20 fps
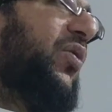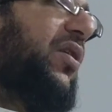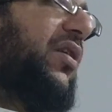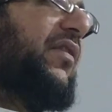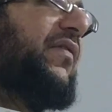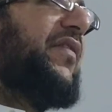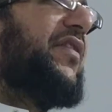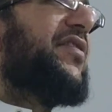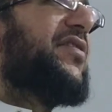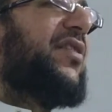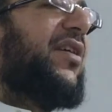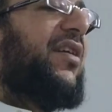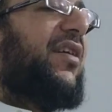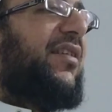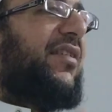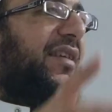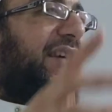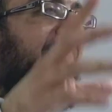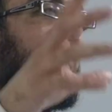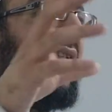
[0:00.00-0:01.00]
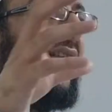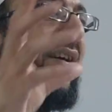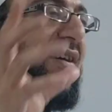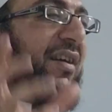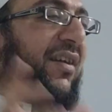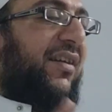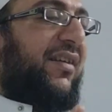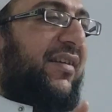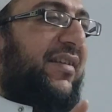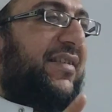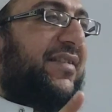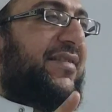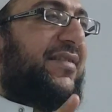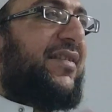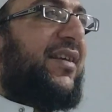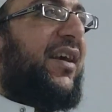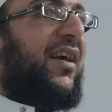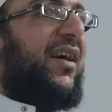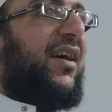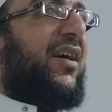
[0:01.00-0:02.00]
a sudden in the class,
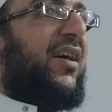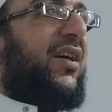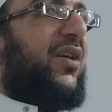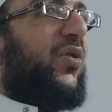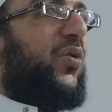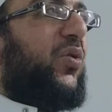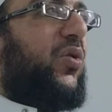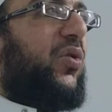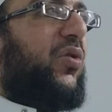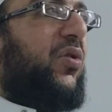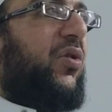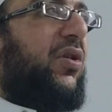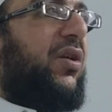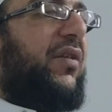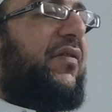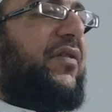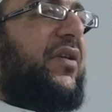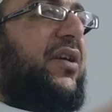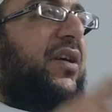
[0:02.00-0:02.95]
all of the young